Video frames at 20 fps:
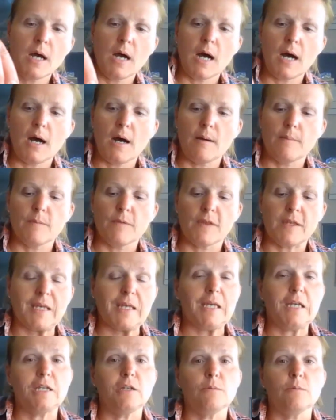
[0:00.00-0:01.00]
The
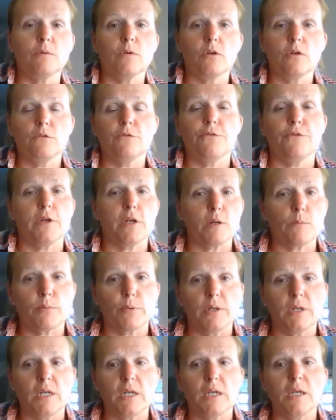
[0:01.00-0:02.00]
key to good
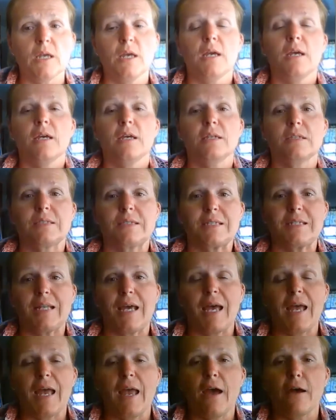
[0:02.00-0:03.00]
fingerprinting is to
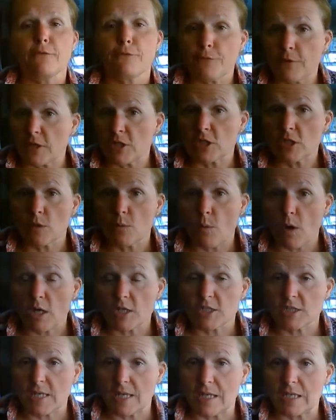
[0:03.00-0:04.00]
not have freshly
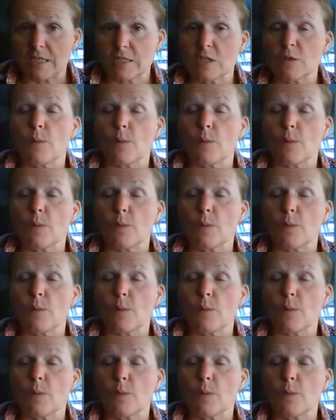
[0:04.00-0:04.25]
washed hands.